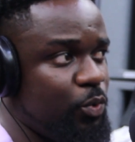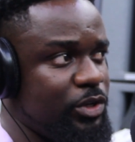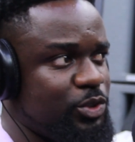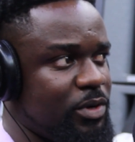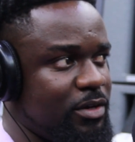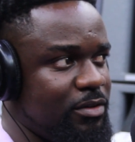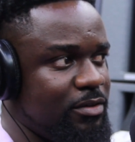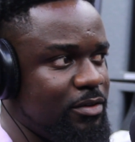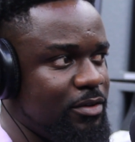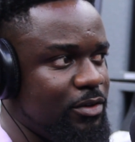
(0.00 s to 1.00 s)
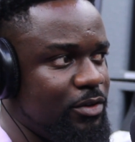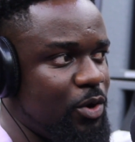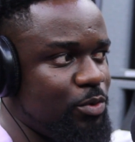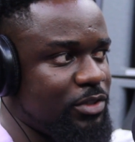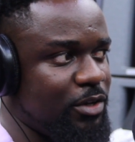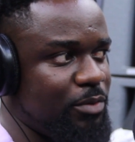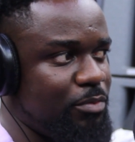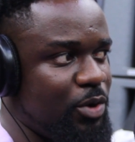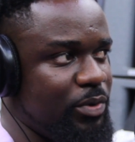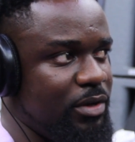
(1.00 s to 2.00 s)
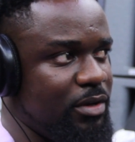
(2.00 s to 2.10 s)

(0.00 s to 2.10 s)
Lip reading: Which one goes a lot more with